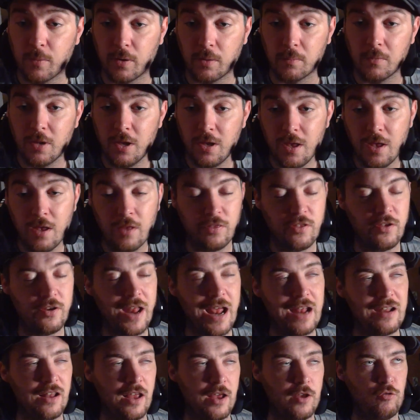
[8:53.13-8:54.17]
But they're
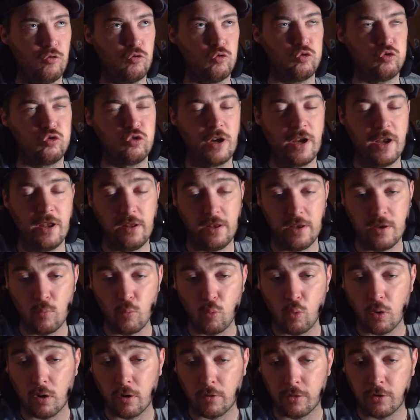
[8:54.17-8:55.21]
not, like, really
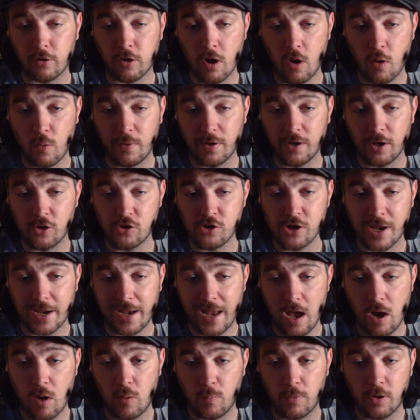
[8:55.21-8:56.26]
worth going to check out.